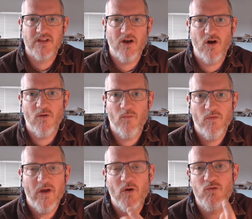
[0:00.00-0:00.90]
They are
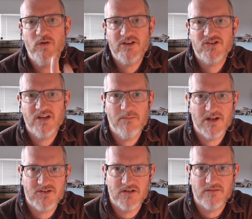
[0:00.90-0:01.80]
rich,
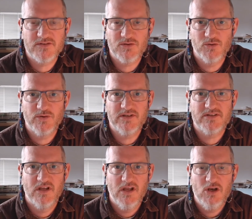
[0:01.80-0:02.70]
imaginative stories,
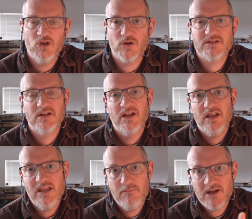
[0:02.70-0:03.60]
not
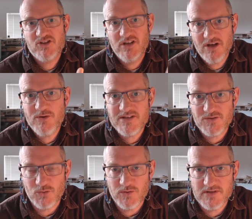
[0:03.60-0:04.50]
imaginary
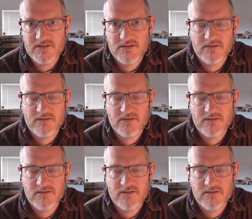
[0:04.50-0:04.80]
stories.